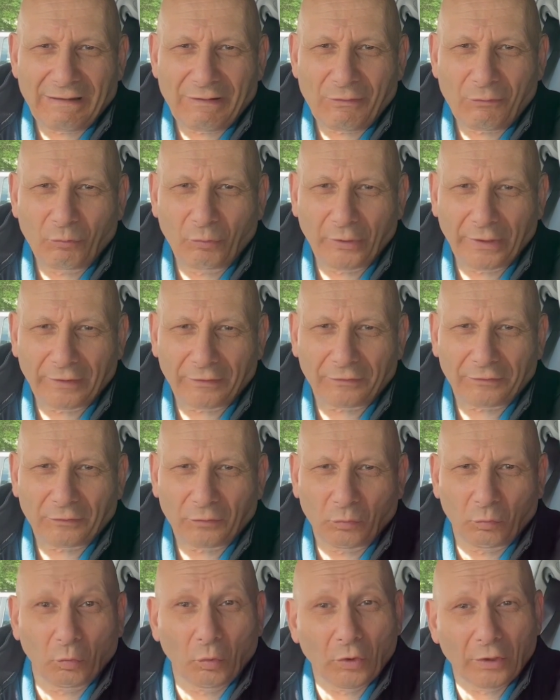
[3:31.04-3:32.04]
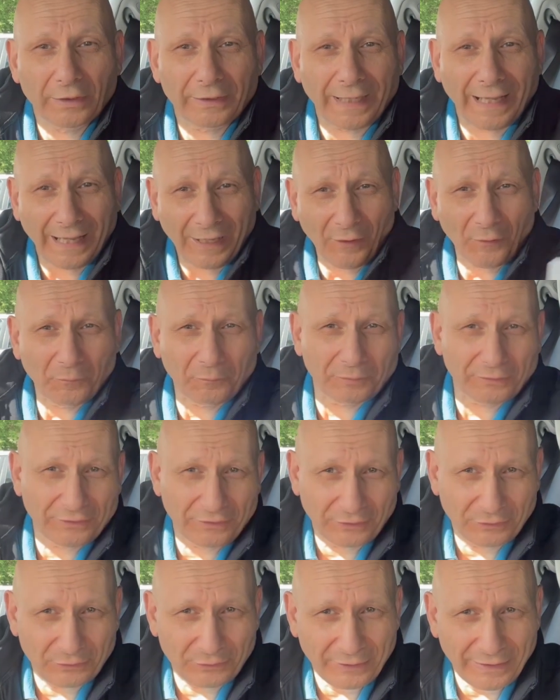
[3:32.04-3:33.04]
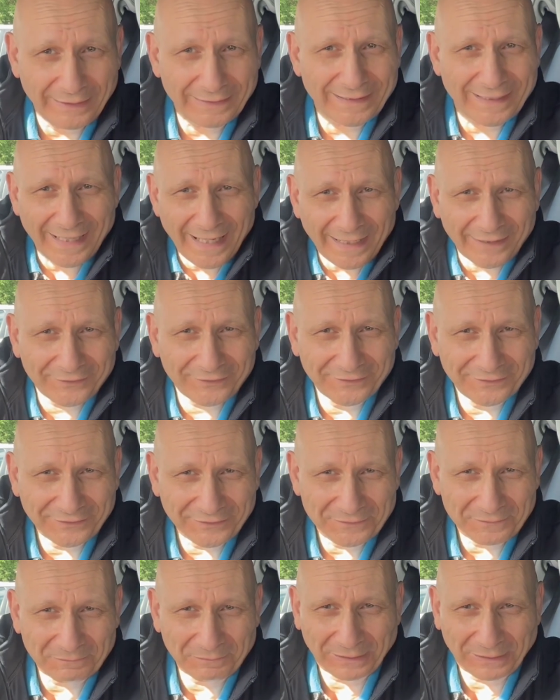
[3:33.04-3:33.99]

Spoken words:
which would help you in an accident,